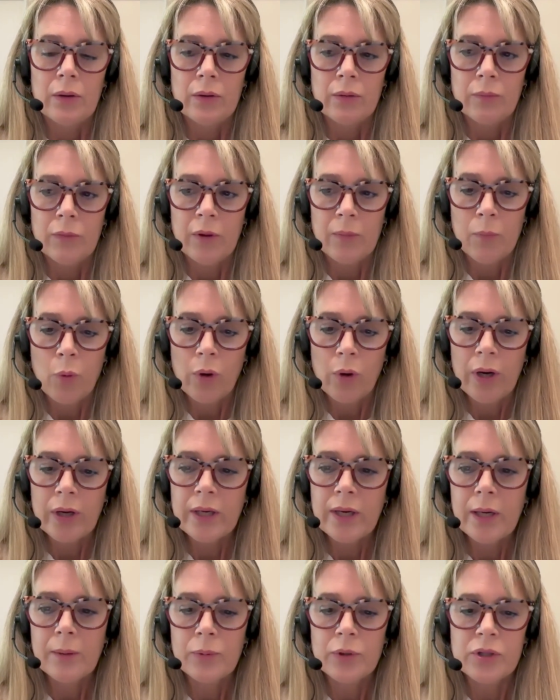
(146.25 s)
the more a
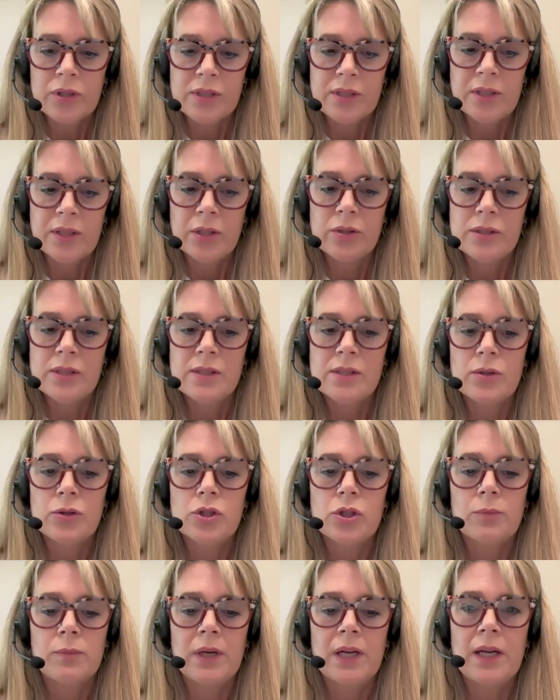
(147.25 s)
young person uses
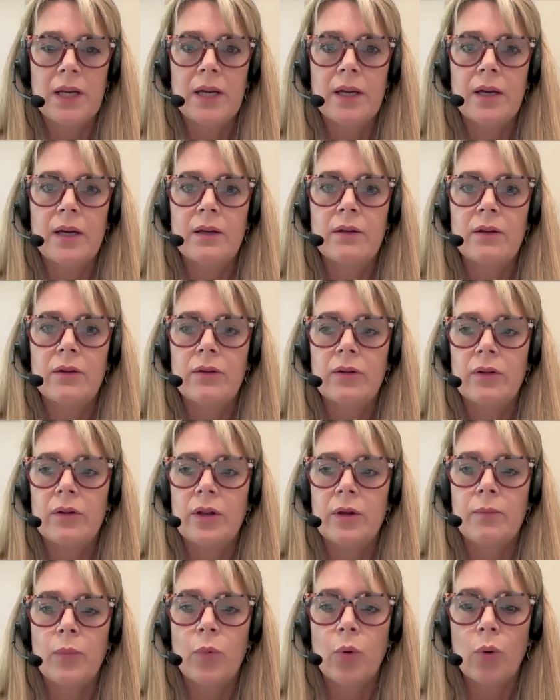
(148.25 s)
social media,
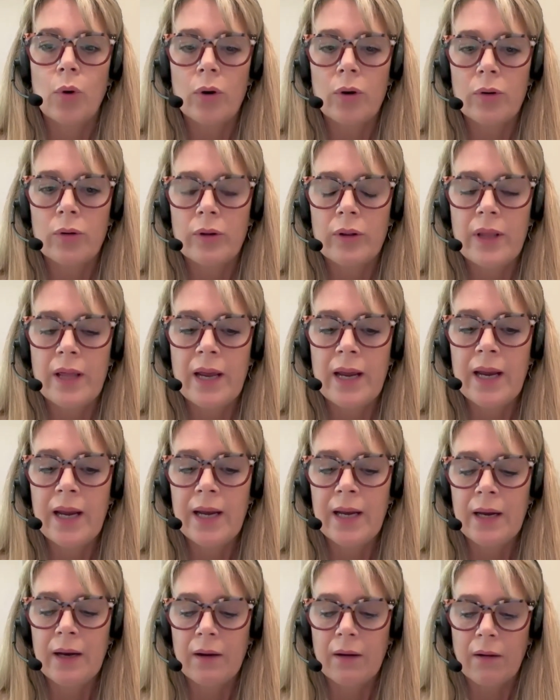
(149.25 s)
the more
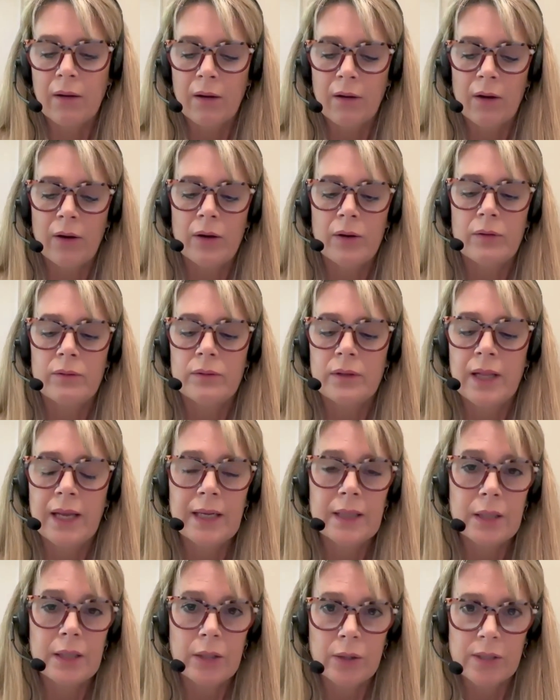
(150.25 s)
they are
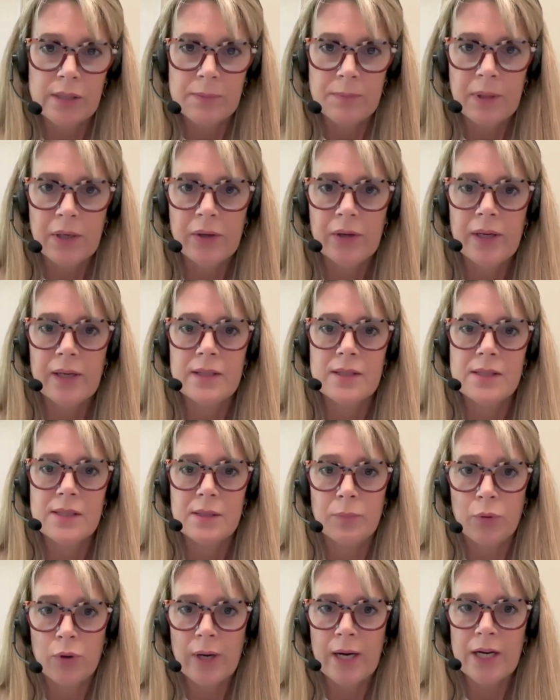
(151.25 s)
likely to experience
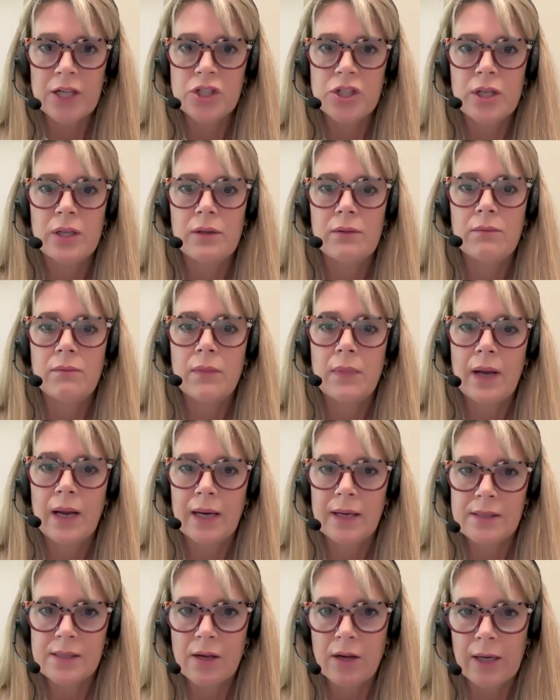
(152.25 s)
depression,
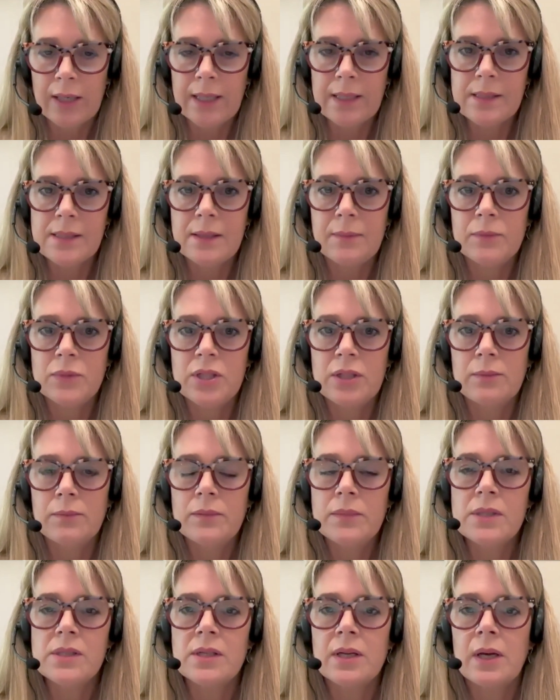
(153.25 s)
anxiety
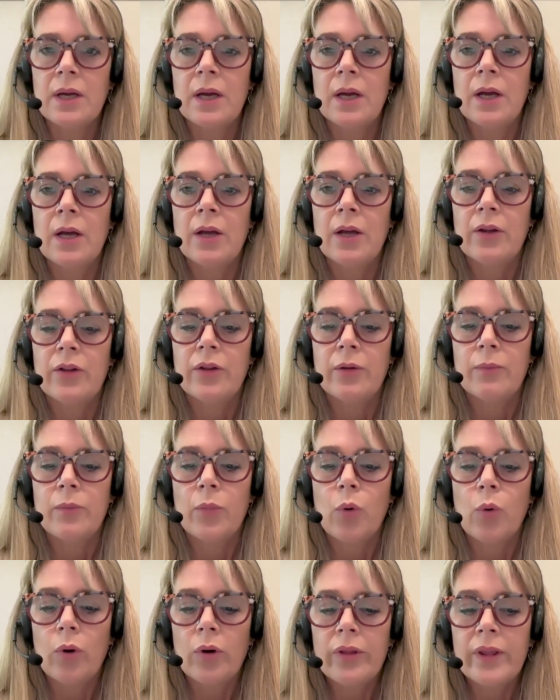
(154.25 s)
symptoms, the
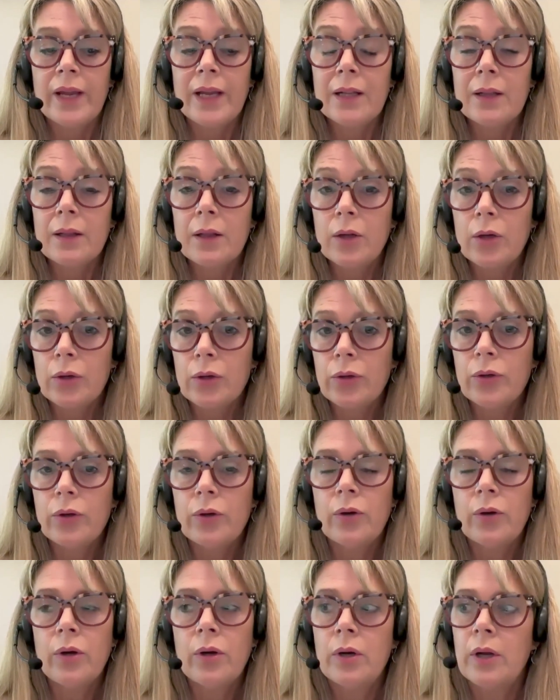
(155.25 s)
more they
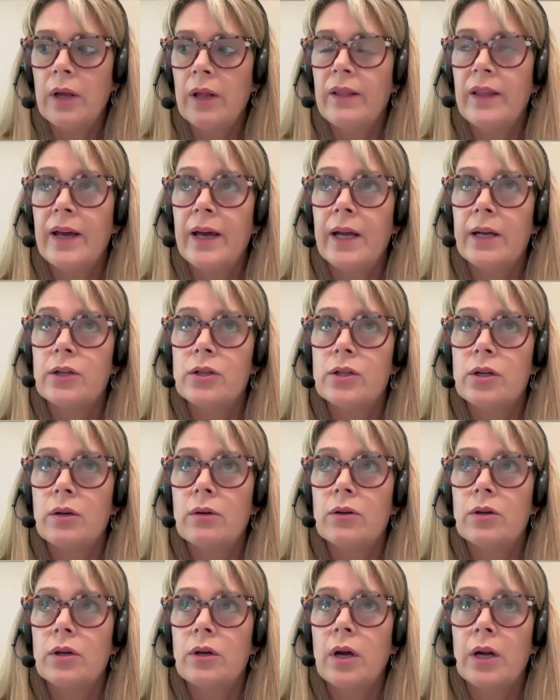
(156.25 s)
learn that
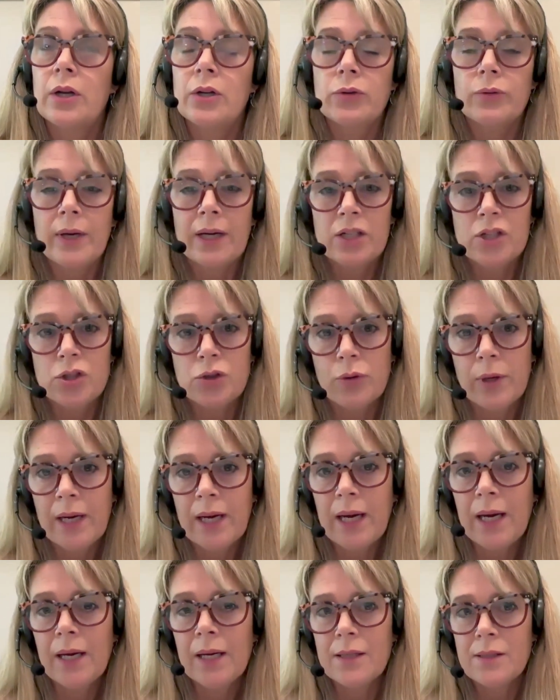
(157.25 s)
underage
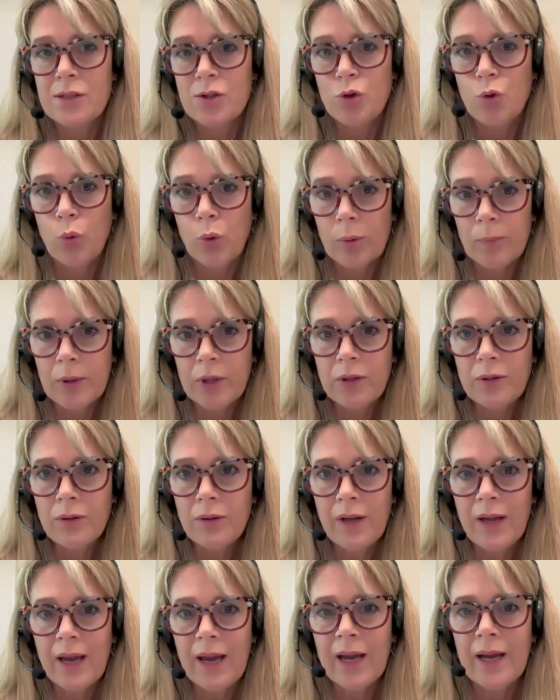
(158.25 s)
drinking is normal,
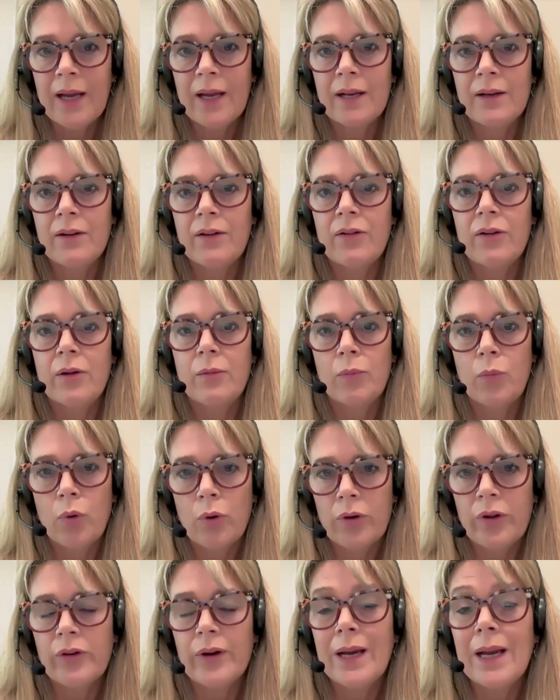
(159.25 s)
and the
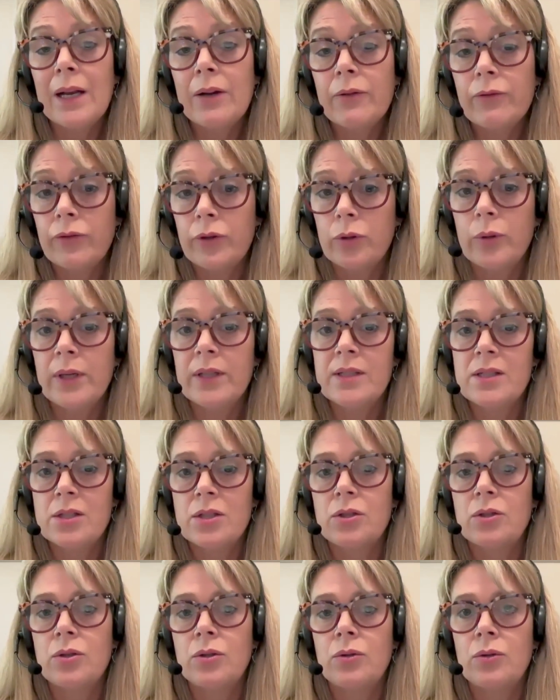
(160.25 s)
more they're influenced
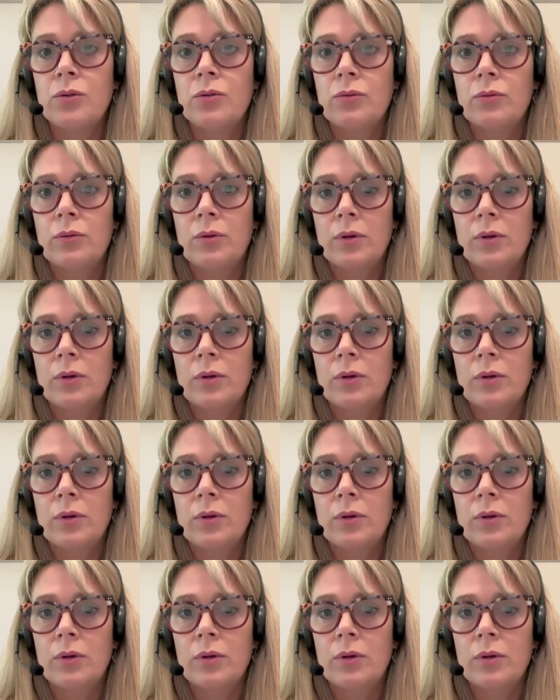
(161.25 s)
to